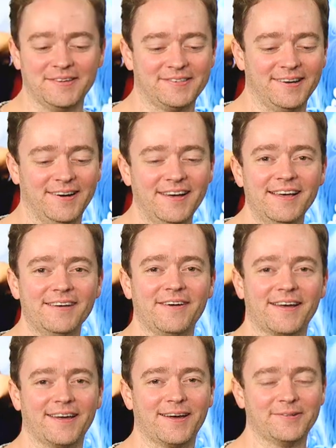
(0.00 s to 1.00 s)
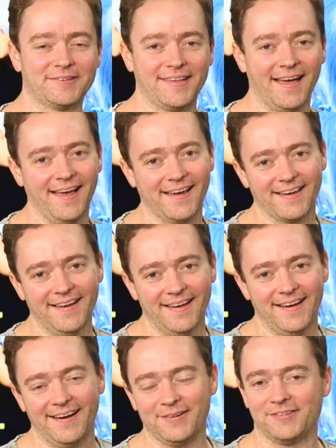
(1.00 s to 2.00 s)
so if I can go stag,
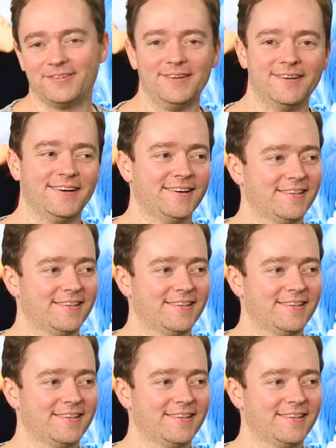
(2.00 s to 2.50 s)
I'll got that app